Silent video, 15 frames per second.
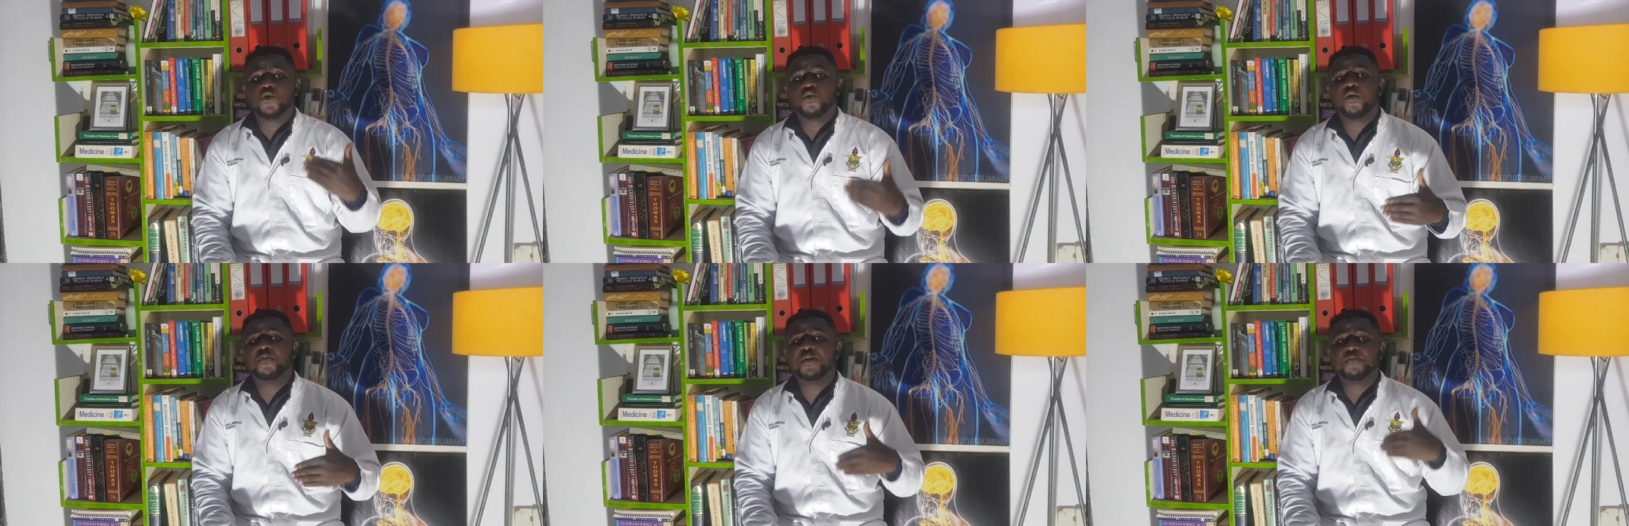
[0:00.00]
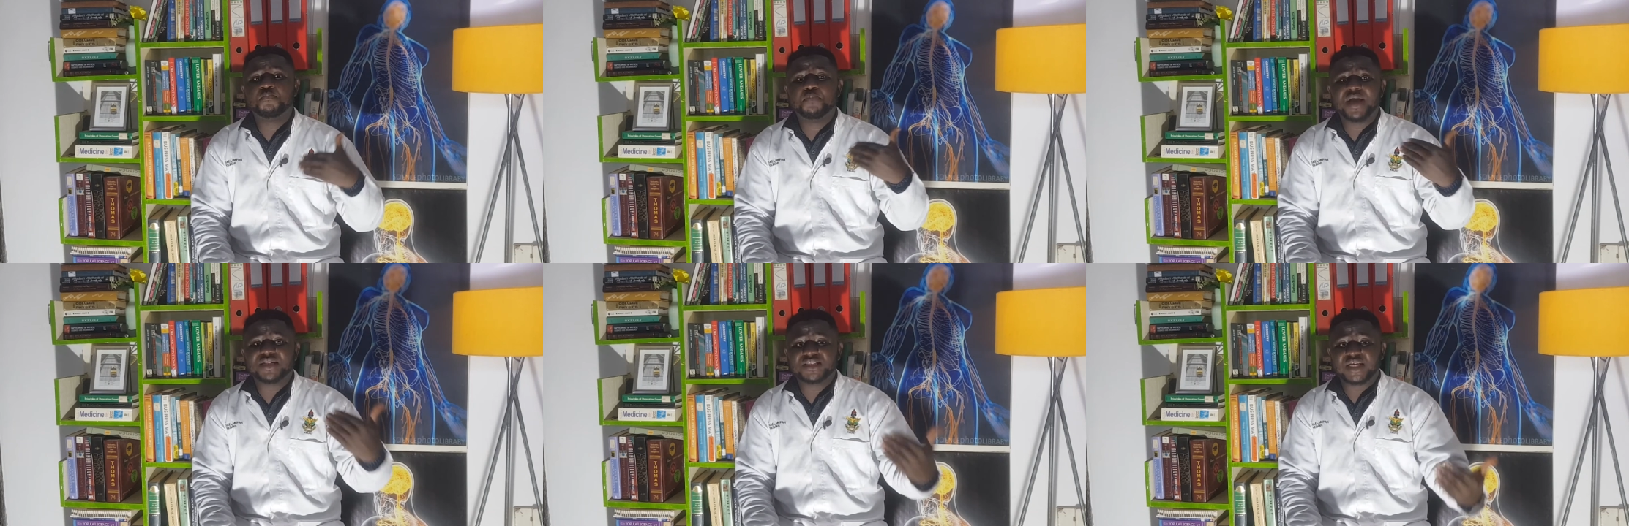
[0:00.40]
will be
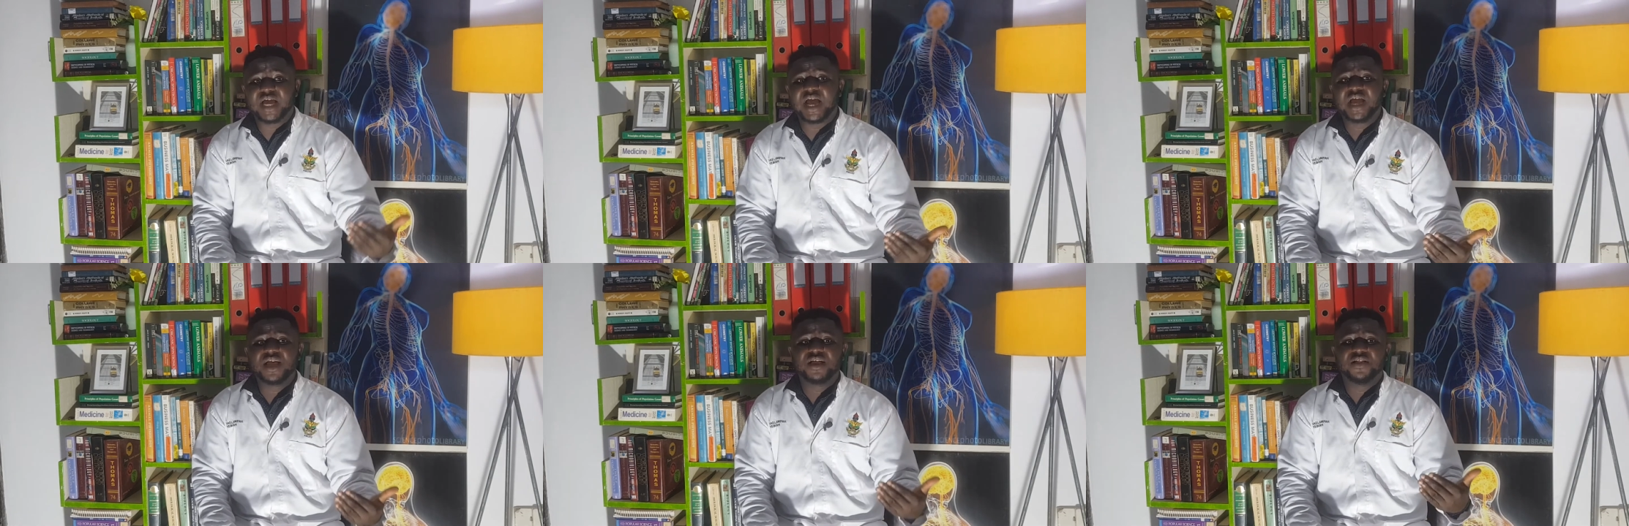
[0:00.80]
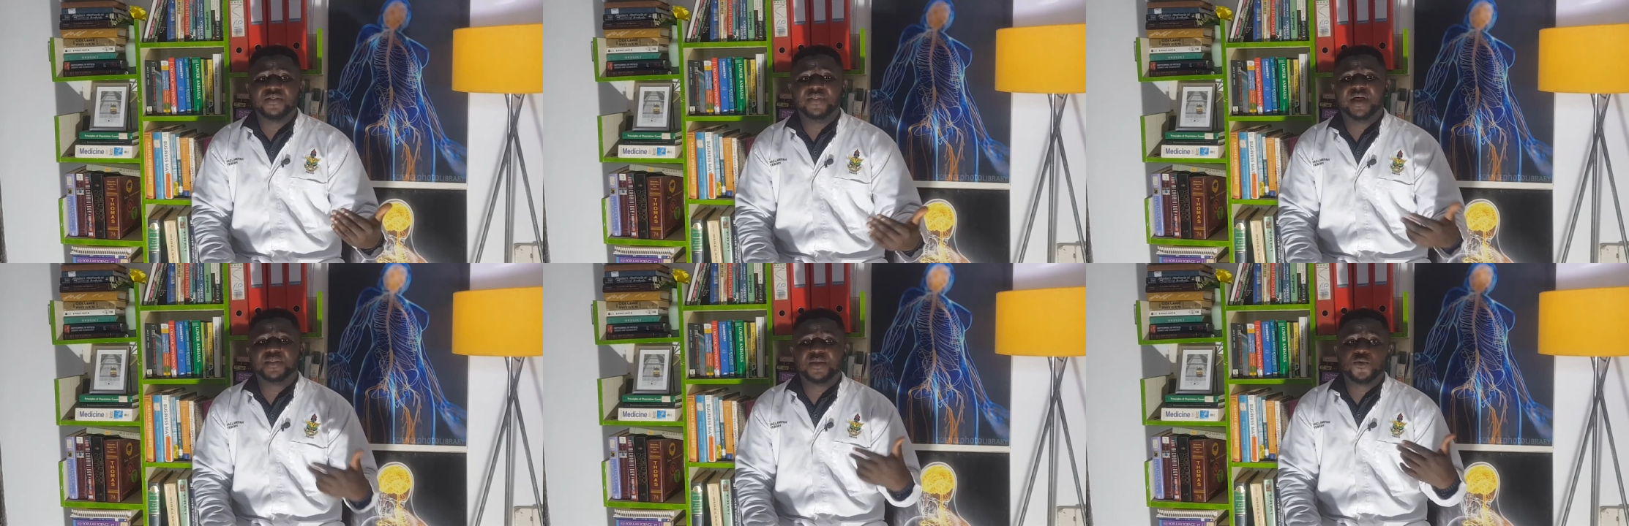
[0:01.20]
better
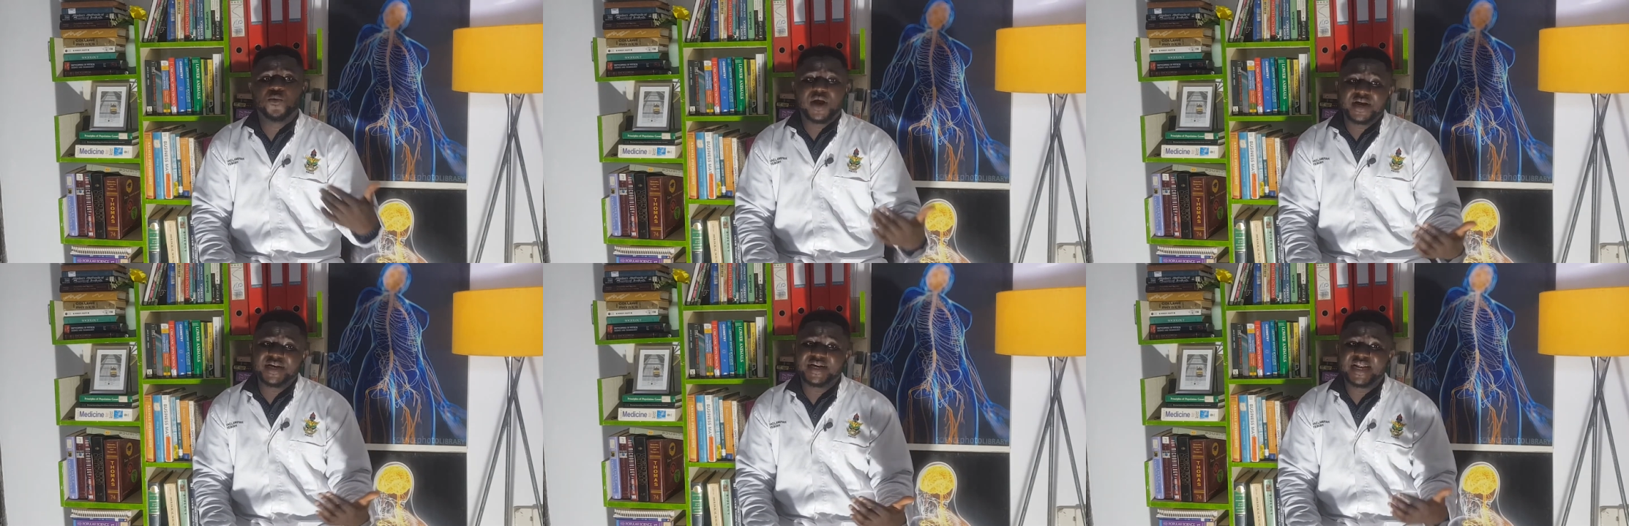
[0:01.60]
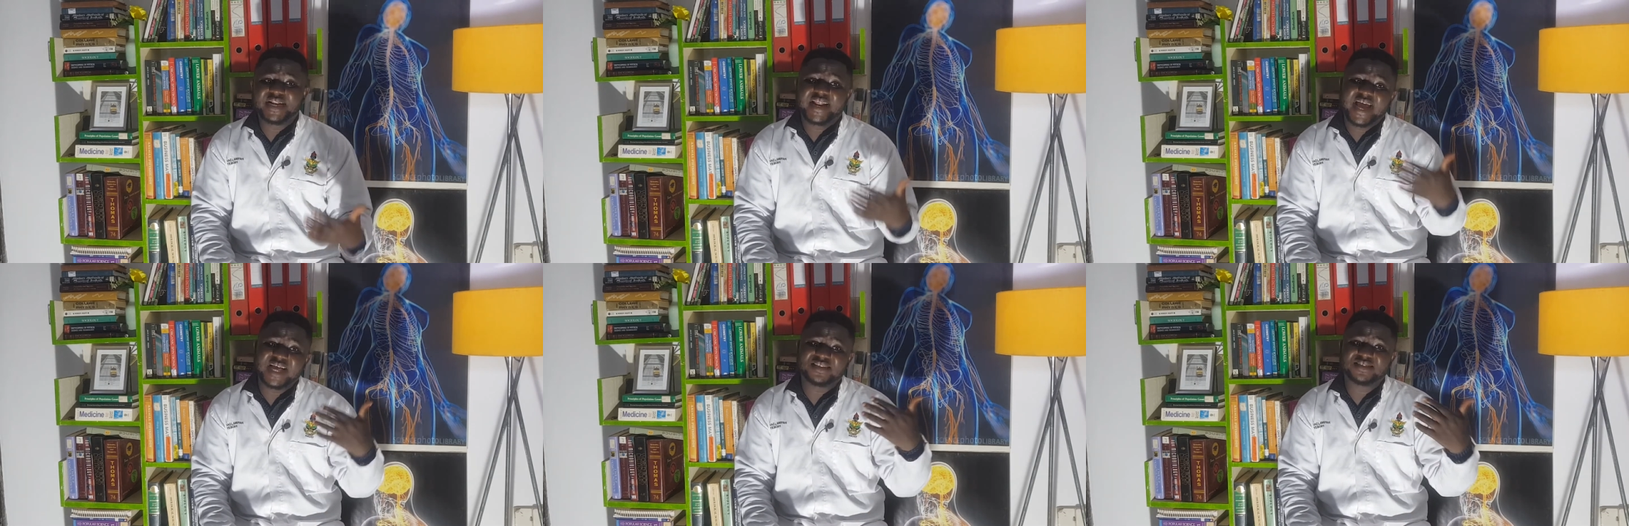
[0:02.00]
than the one
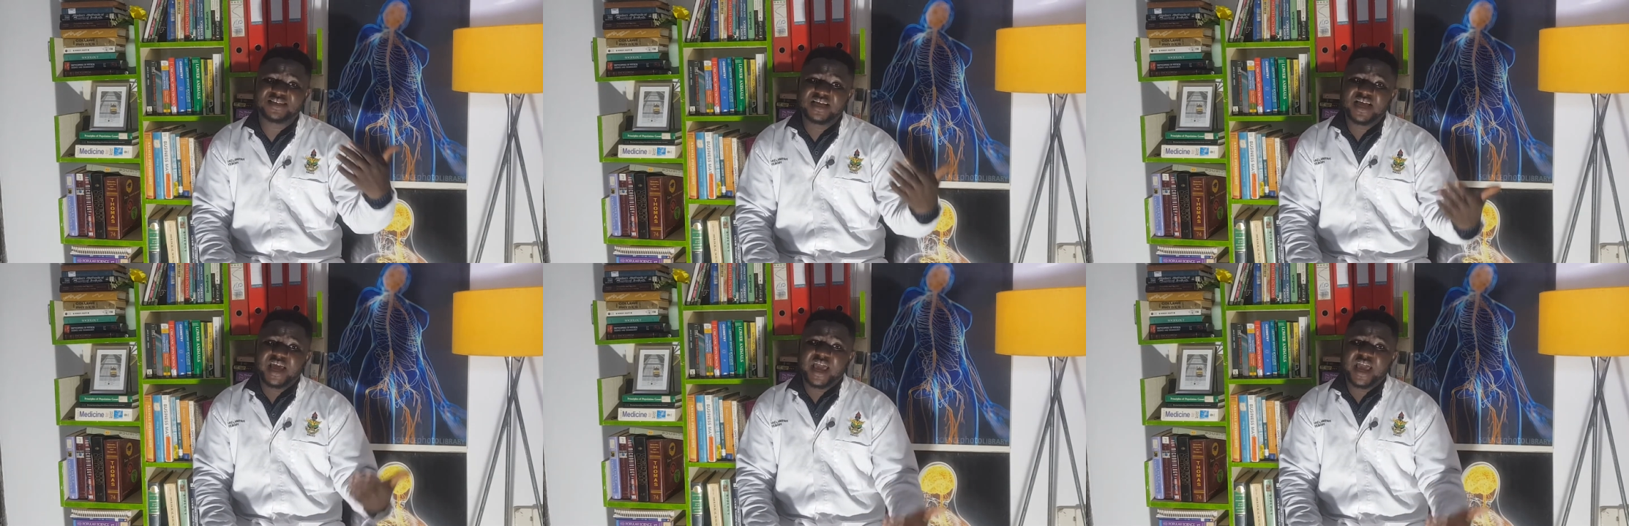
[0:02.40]
that has